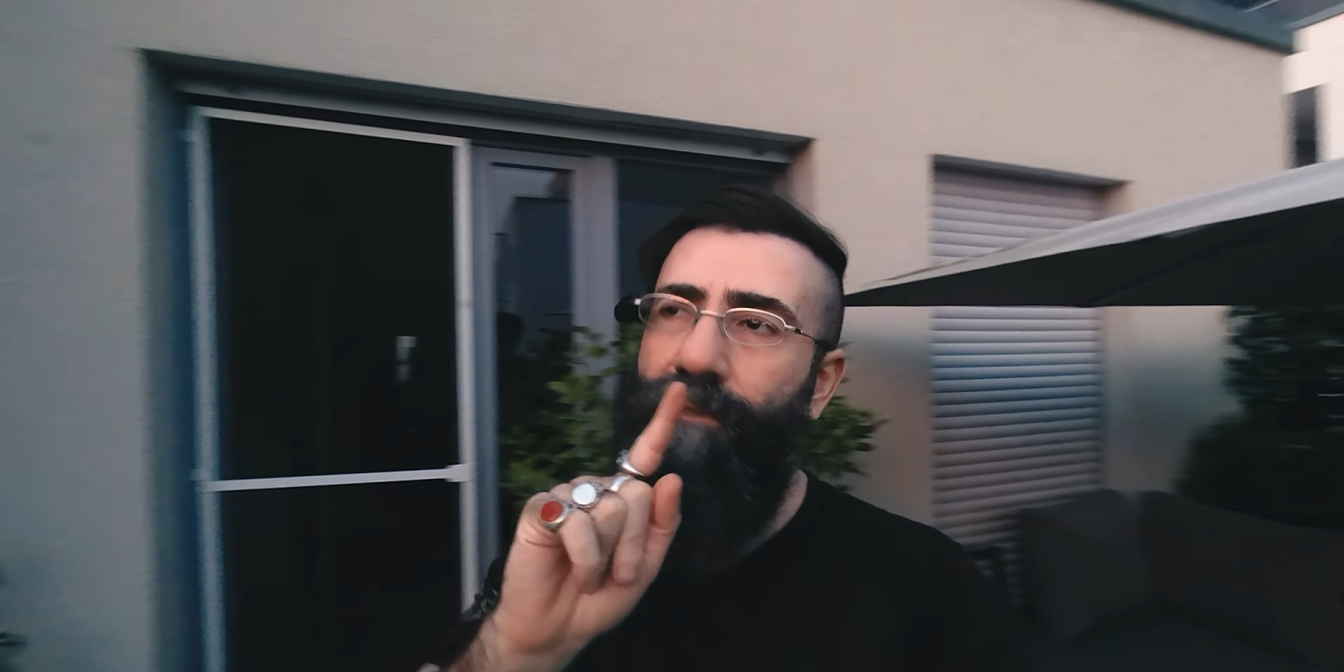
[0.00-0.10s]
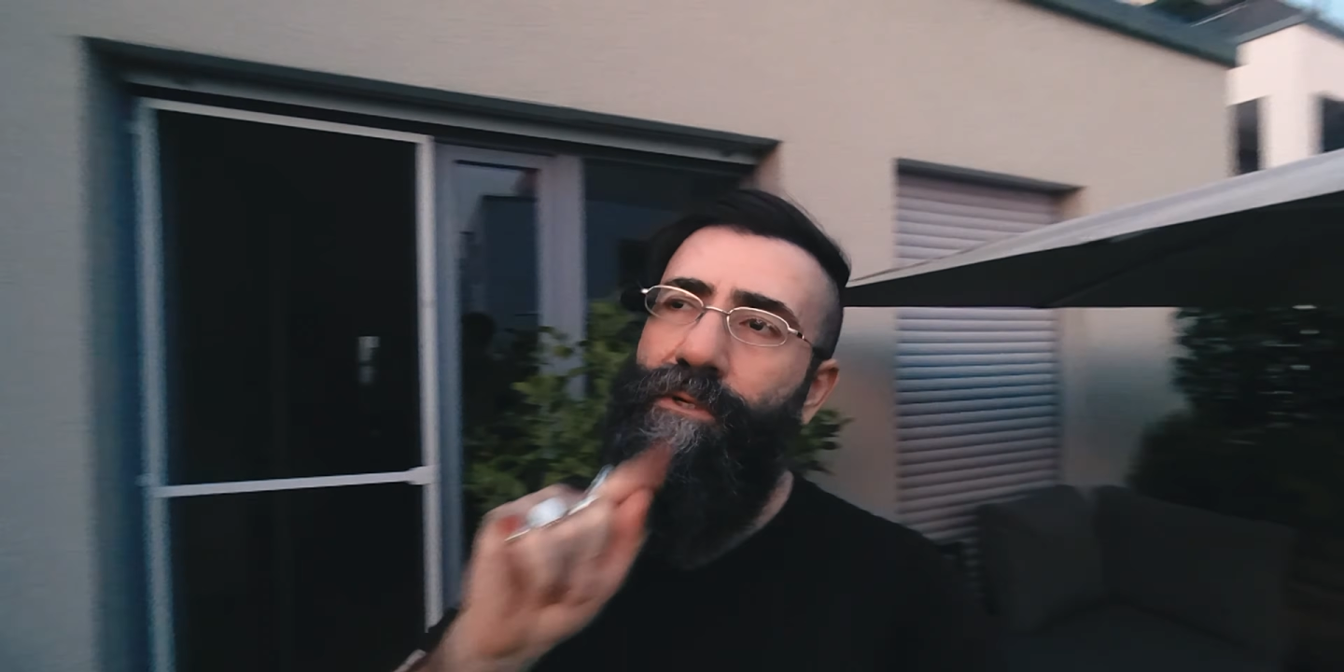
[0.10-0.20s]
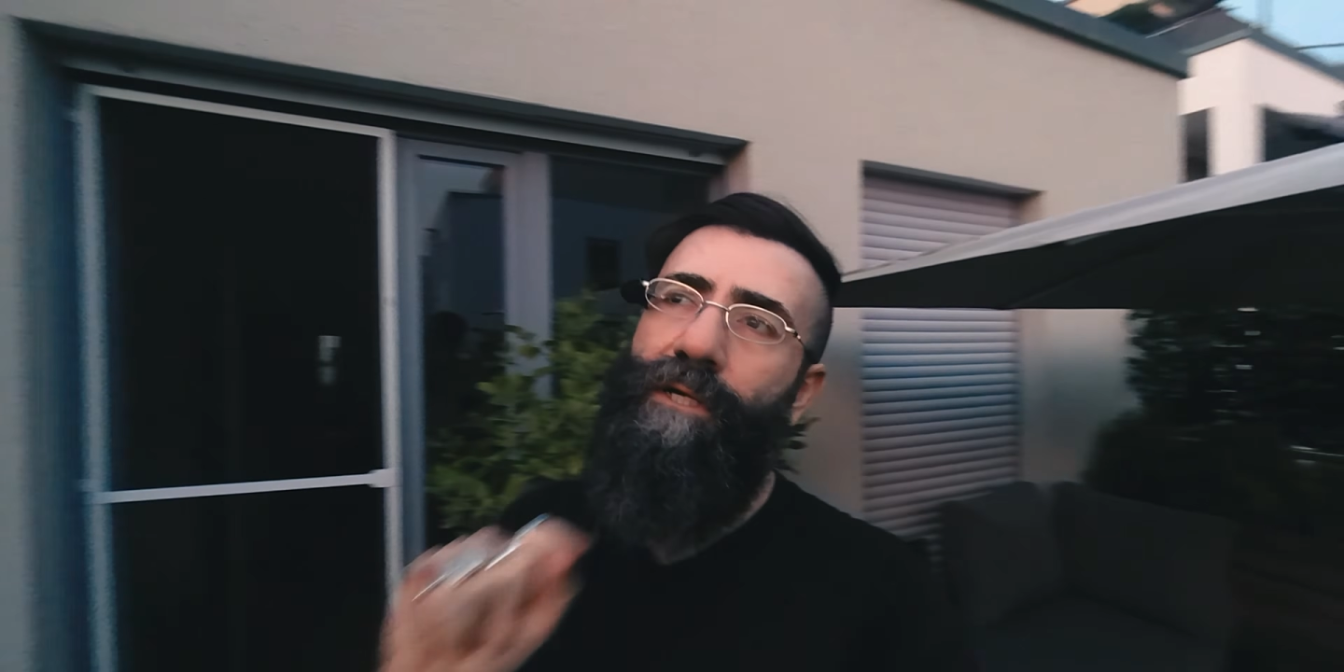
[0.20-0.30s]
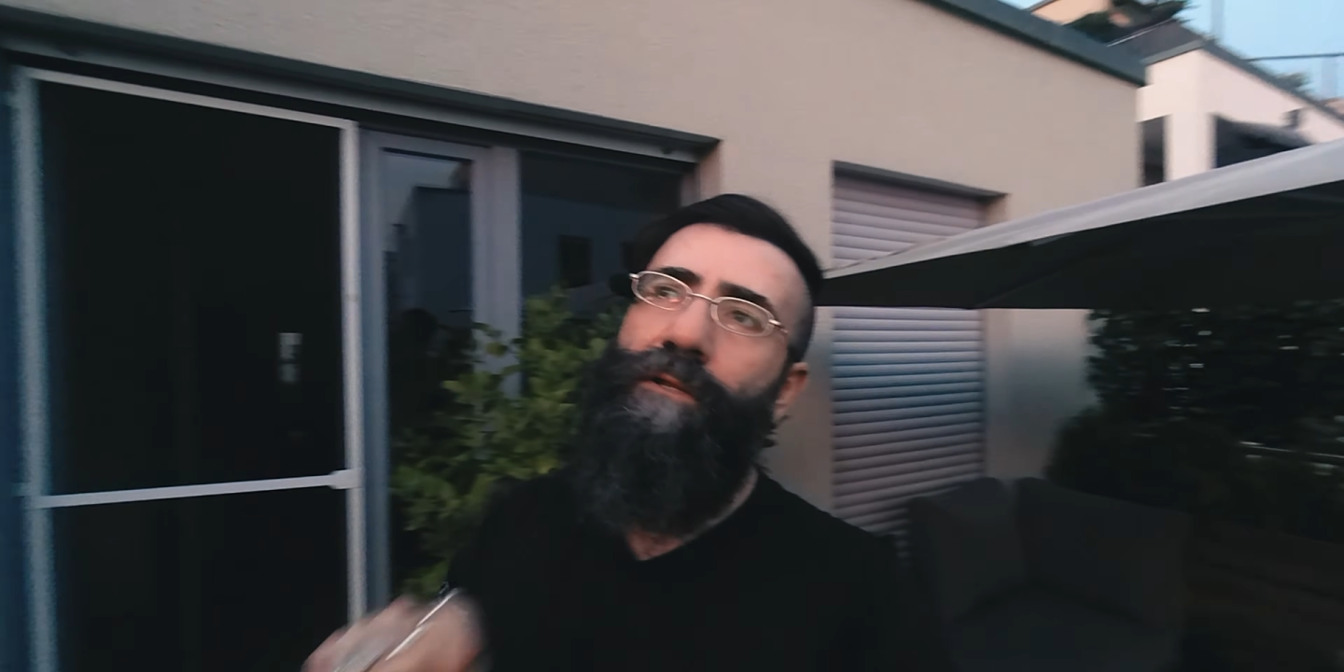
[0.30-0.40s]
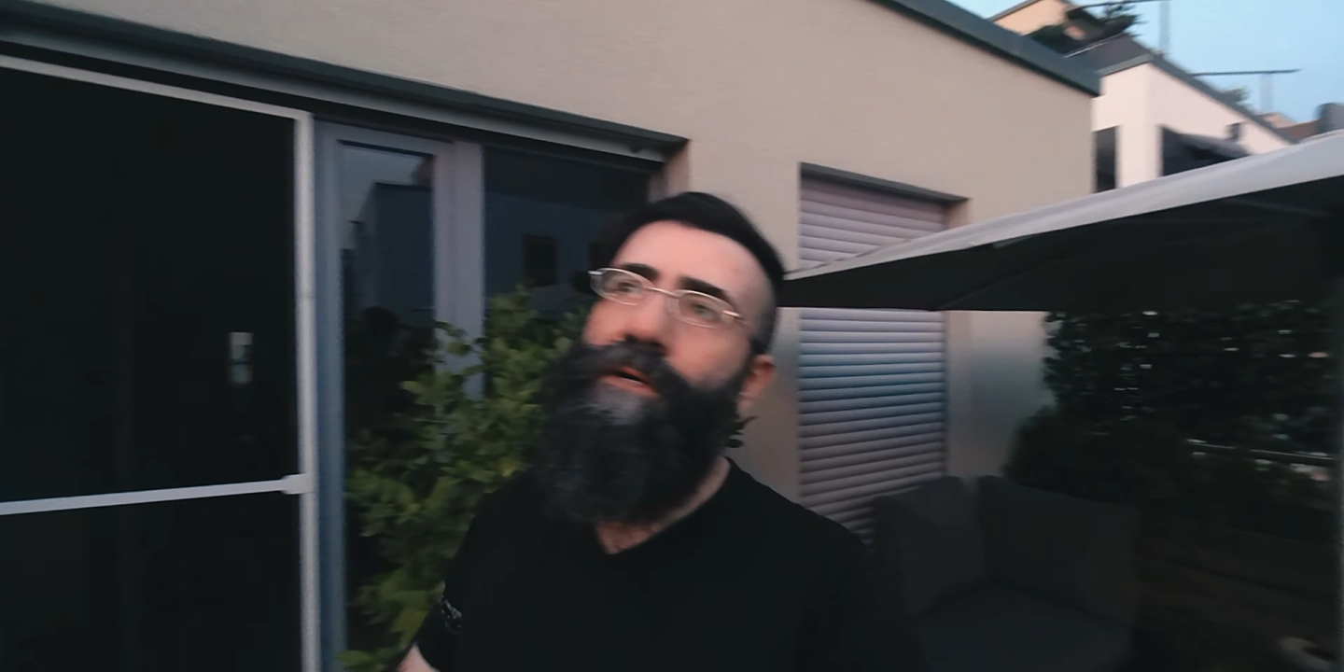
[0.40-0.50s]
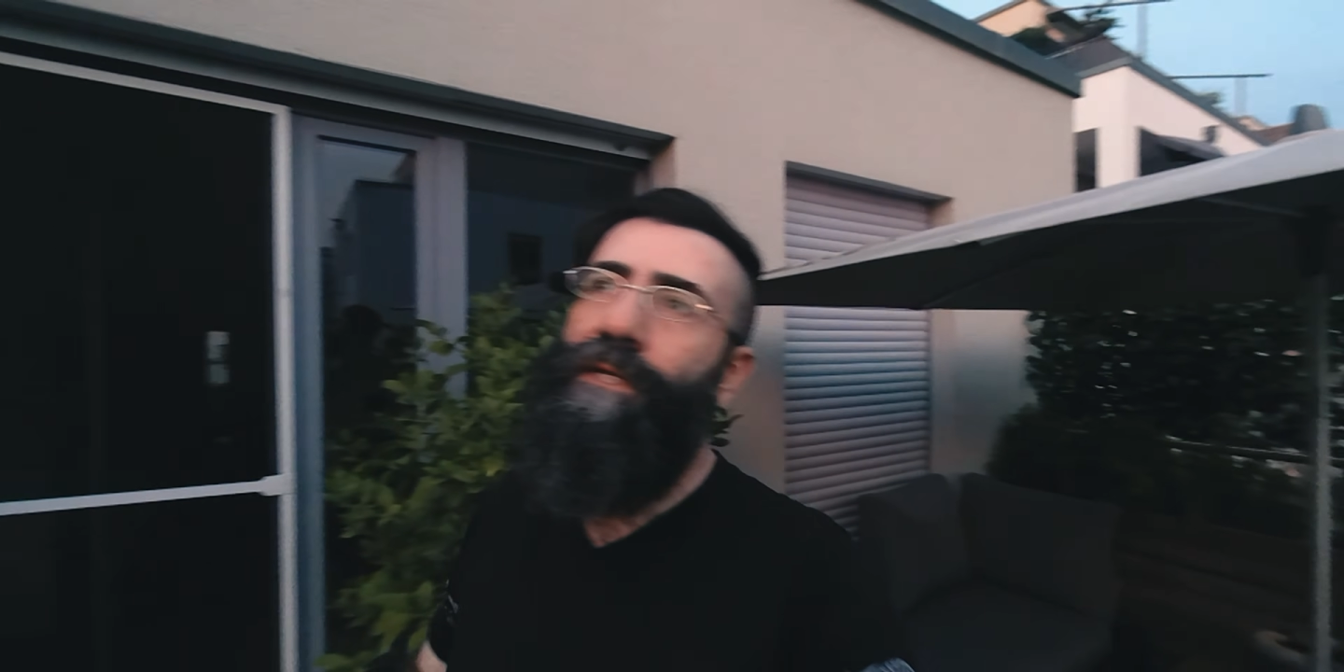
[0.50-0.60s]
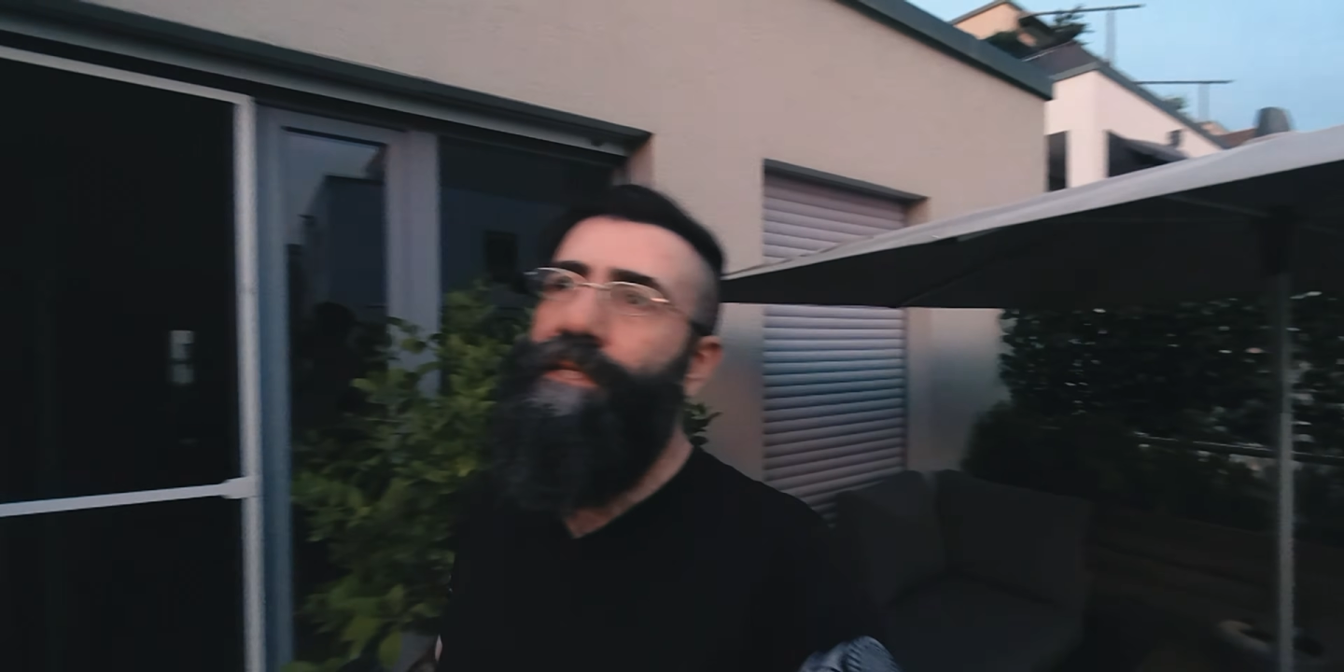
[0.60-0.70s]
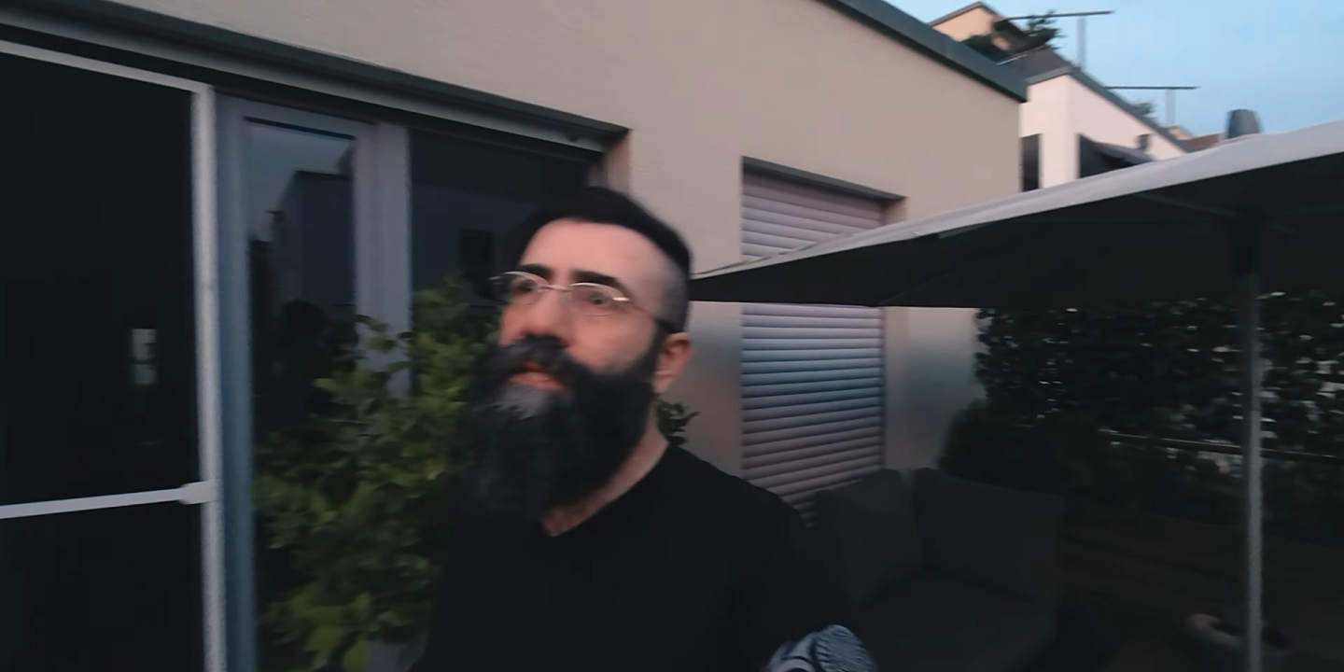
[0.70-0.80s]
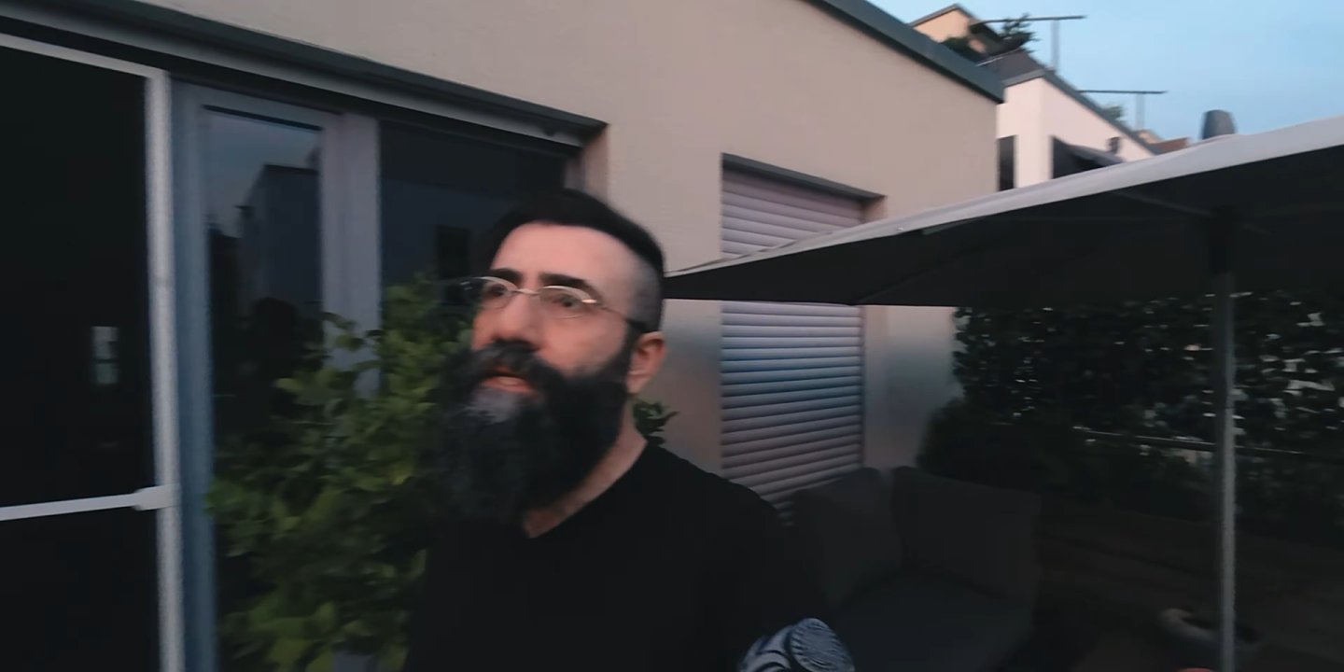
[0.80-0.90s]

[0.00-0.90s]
you can look at it